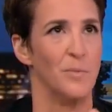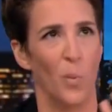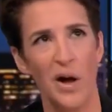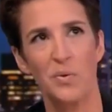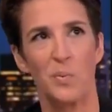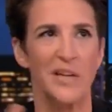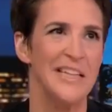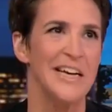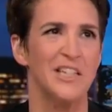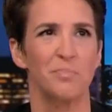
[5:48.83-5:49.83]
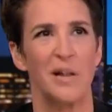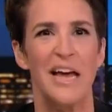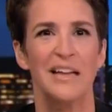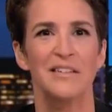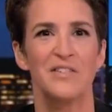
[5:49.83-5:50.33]
what really
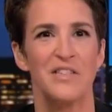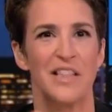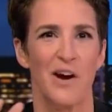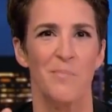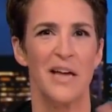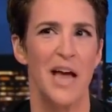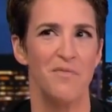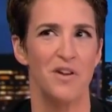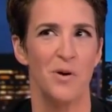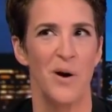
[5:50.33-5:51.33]
explains their behavior